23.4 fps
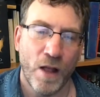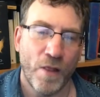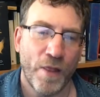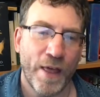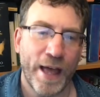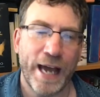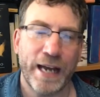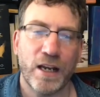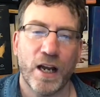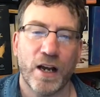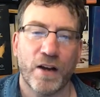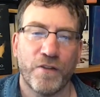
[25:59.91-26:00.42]

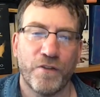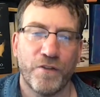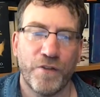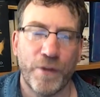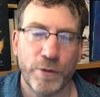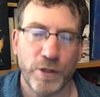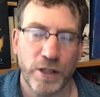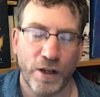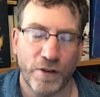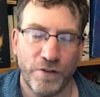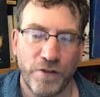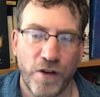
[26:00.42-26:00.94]
there
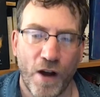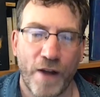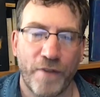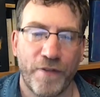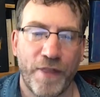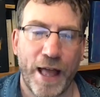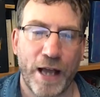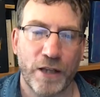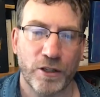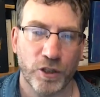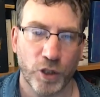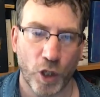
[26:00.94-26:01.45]
was
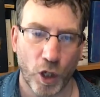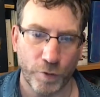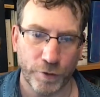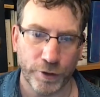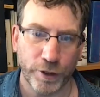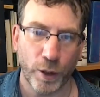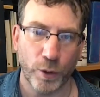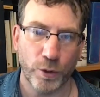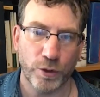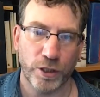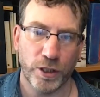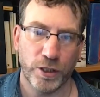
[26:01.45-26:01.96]
5,000
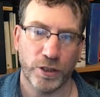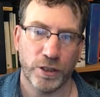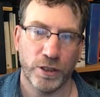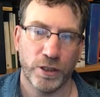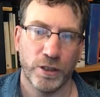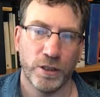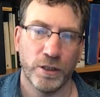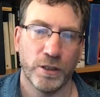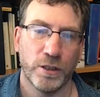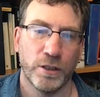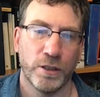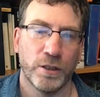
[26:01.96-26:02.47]
overdoses.
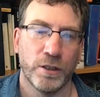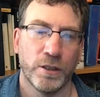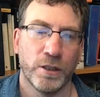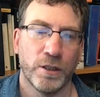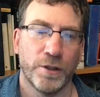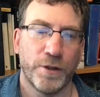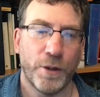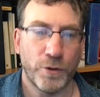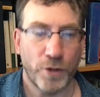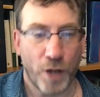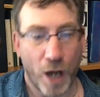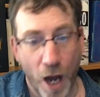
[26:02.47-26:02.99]

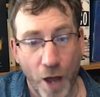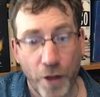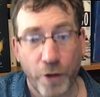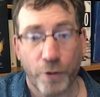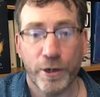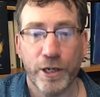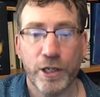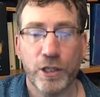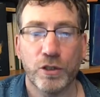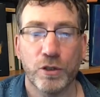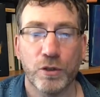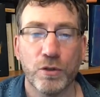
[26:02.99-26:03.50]
There was other
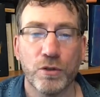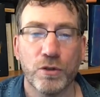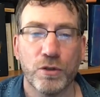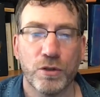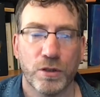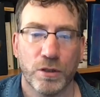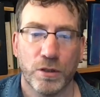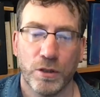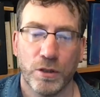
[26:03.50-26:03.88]
issues